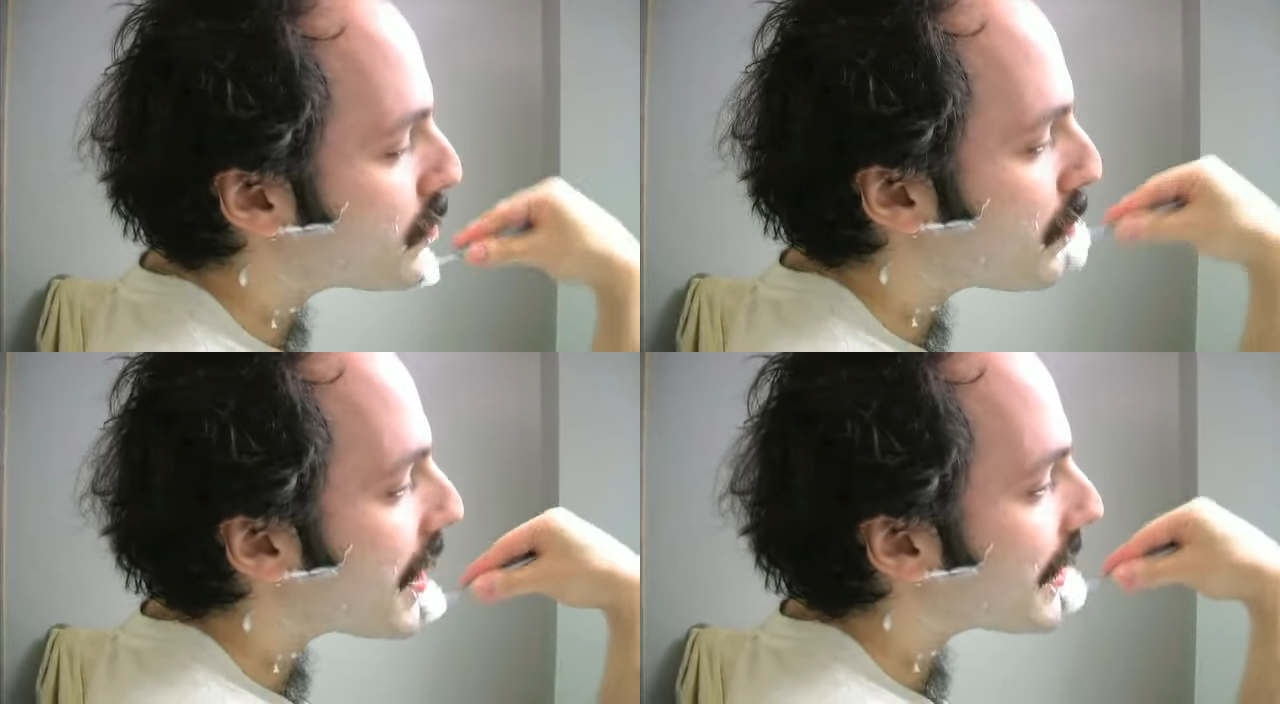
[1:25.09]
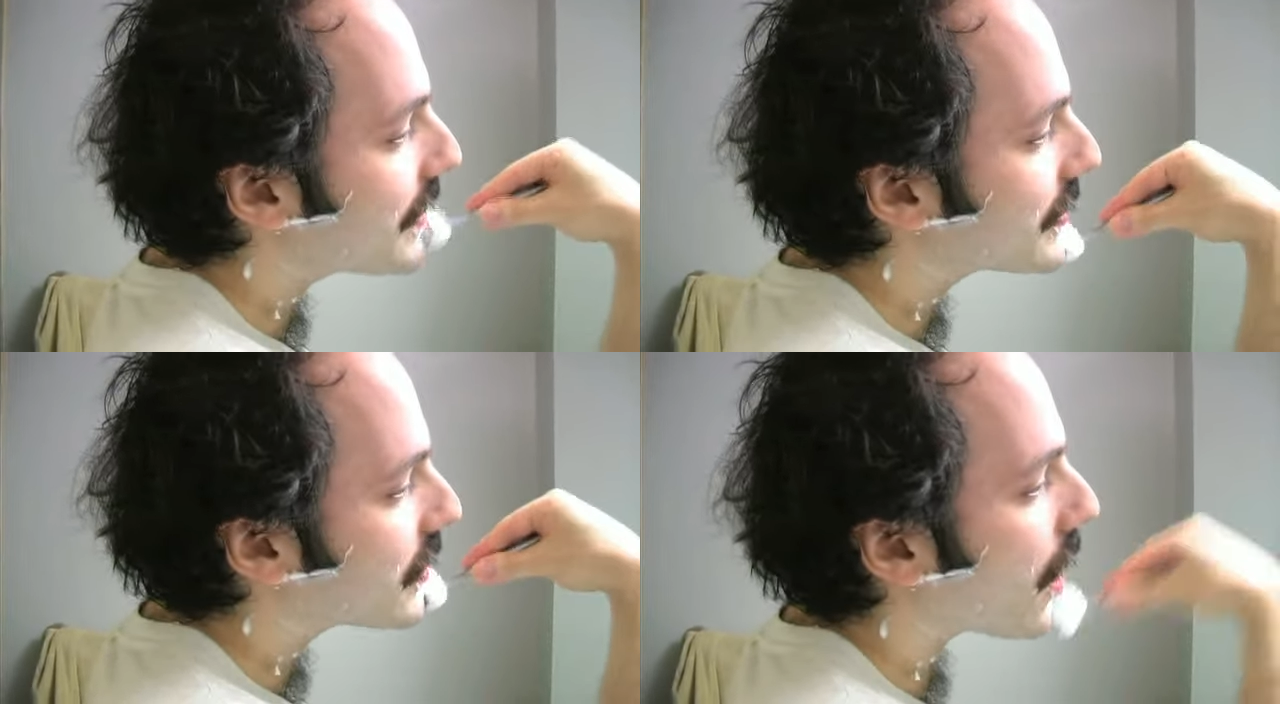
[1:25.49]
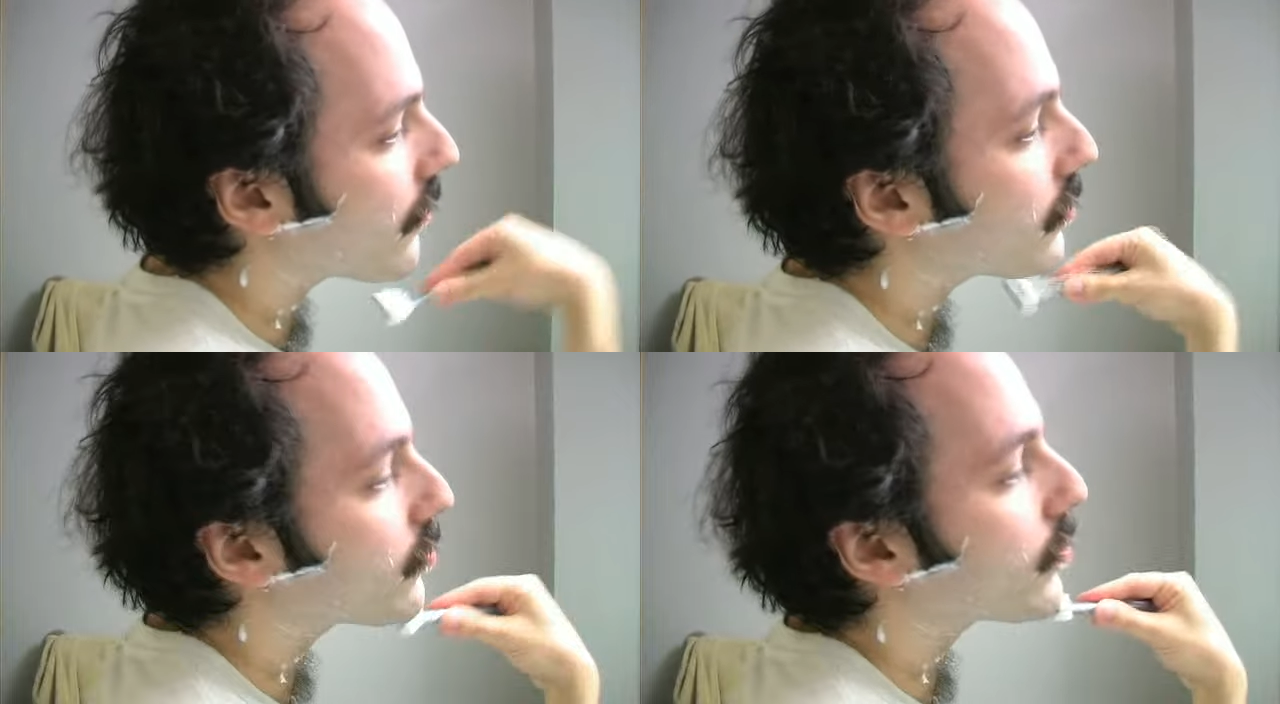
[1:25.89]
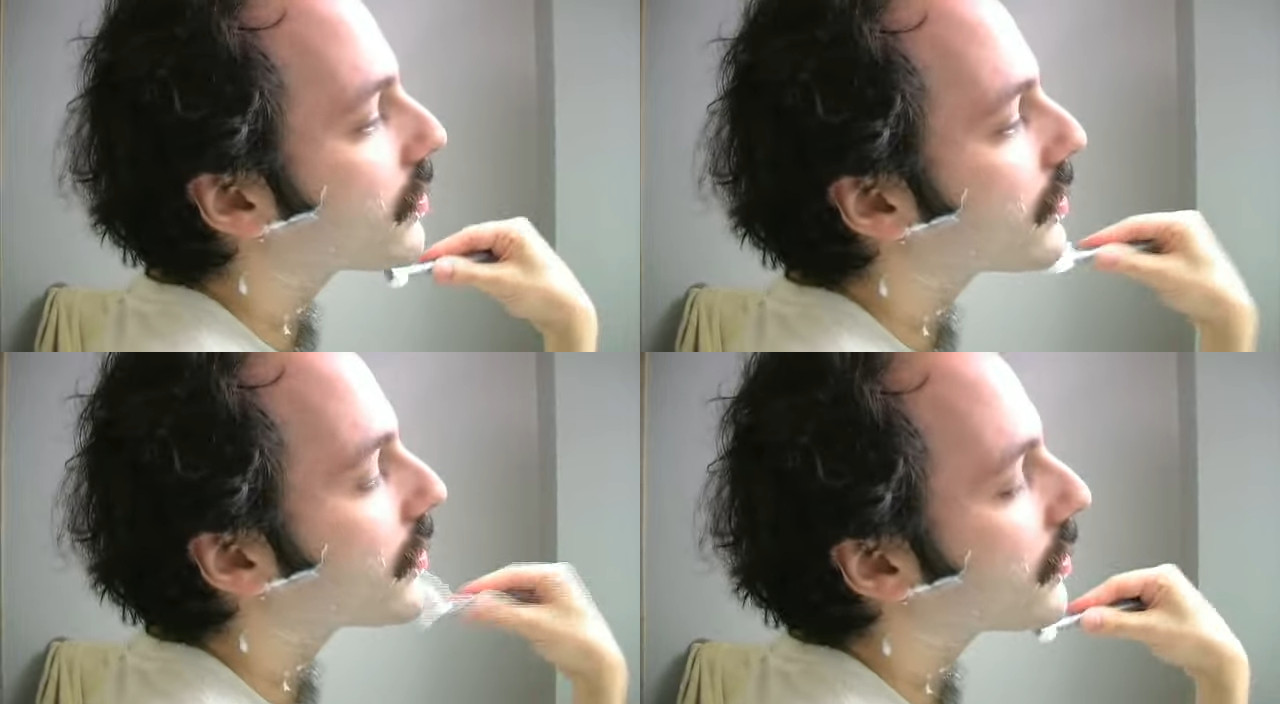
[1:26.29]
bed is covered
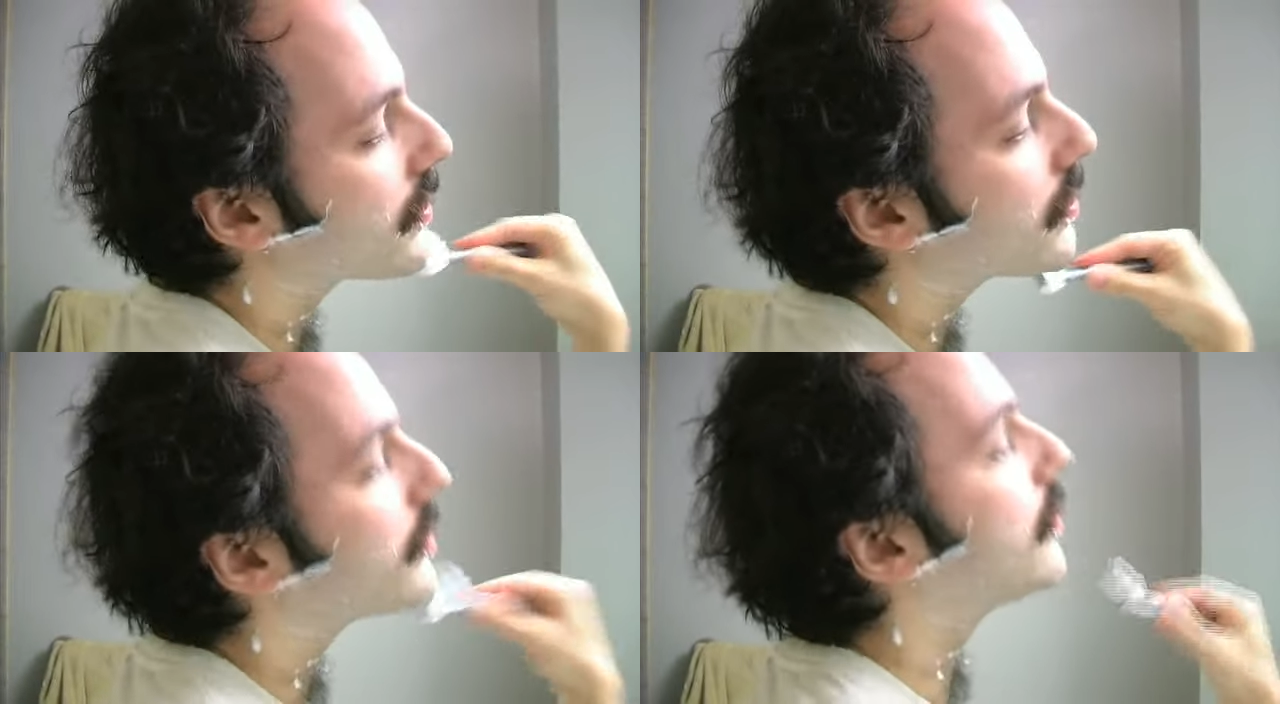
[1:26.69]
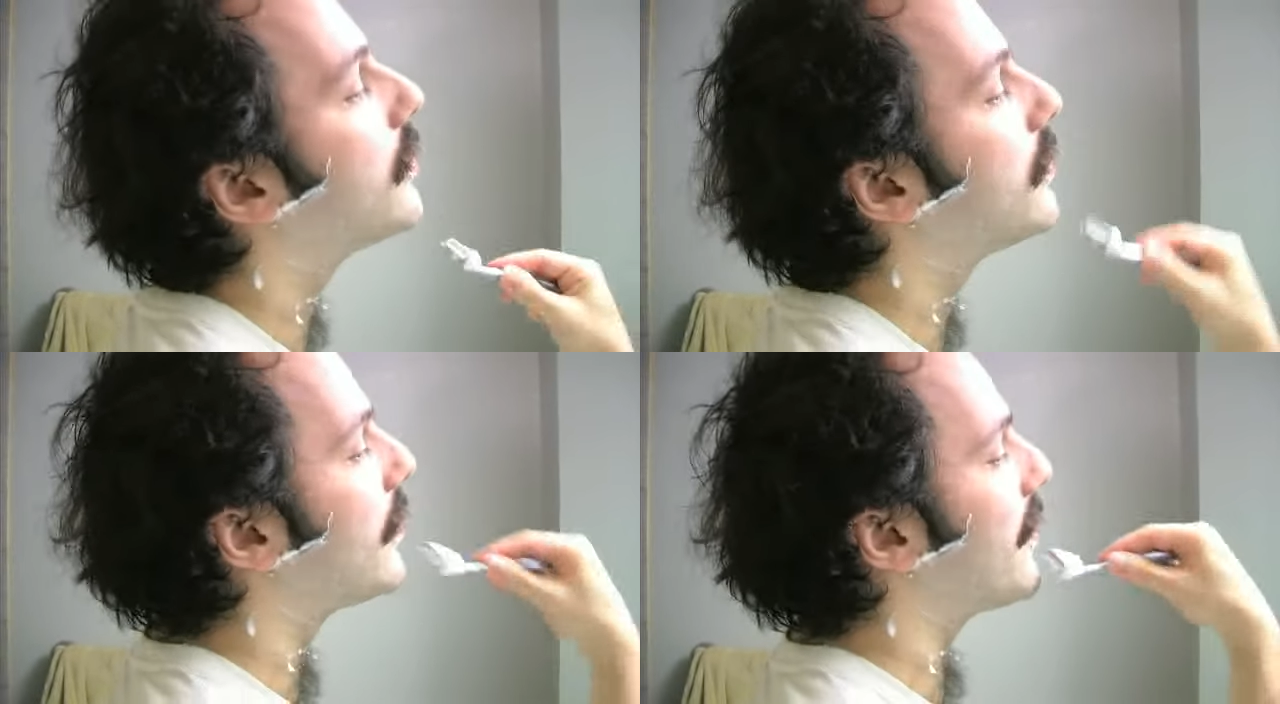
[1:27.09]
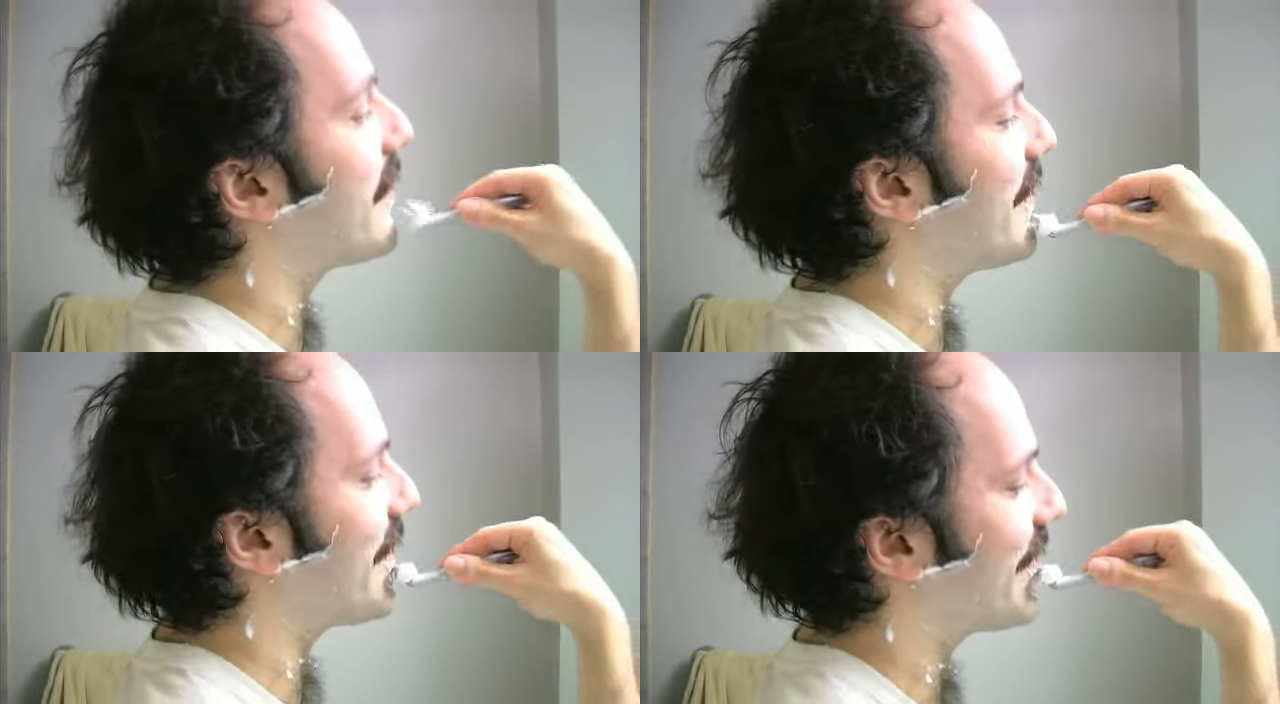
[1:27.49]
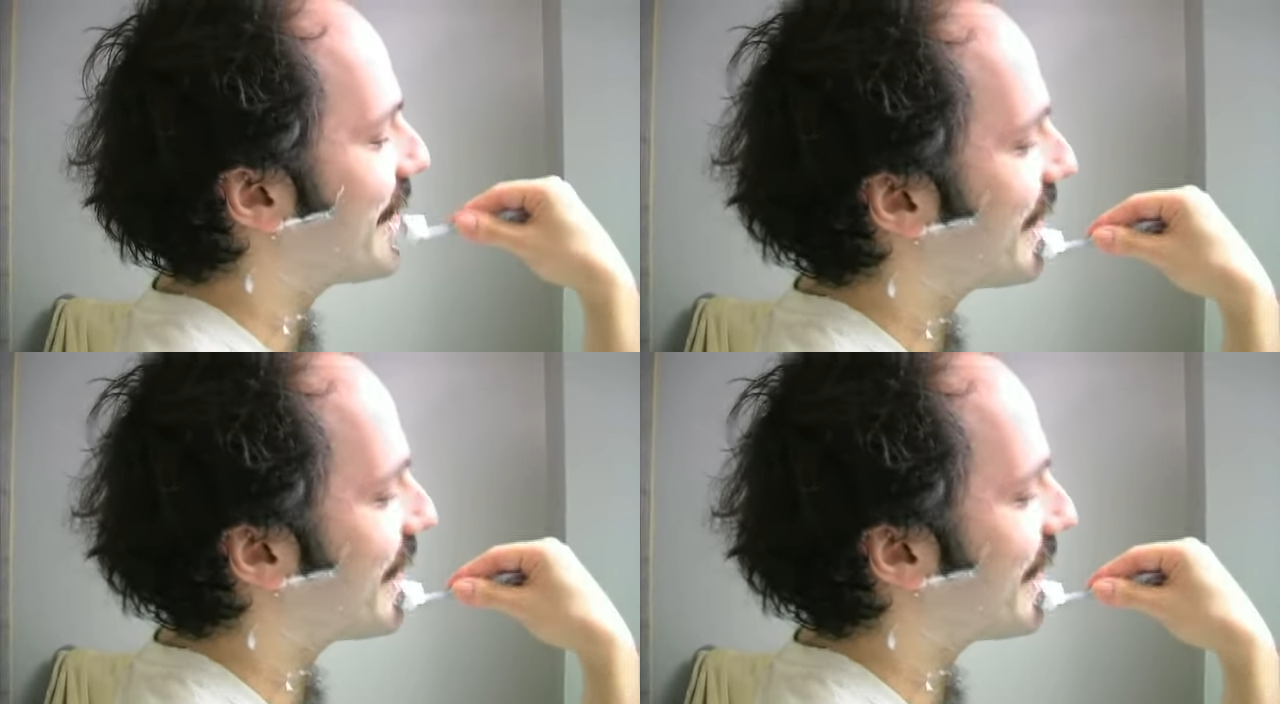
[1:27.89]
with